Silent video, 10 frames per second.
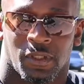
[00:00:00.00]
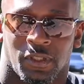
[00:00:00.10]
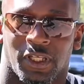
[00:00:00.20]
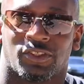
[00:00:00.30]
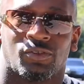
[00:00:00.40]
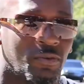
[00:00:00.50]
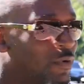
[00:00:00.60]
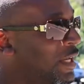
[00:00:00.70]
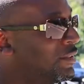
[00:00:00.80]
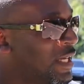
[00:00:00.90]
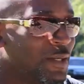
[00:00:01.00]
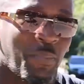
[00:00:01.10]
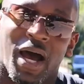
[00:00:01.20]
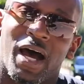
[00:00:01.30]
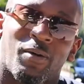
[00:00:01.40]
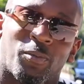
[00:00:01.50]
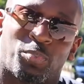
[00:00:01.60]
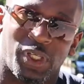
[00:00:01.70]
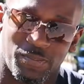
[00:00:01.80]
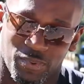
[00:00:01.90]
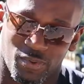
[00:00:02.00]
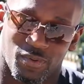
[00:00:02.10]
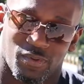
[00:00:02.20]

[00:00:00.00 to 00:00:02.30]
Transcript: Let's do the right thing by our people.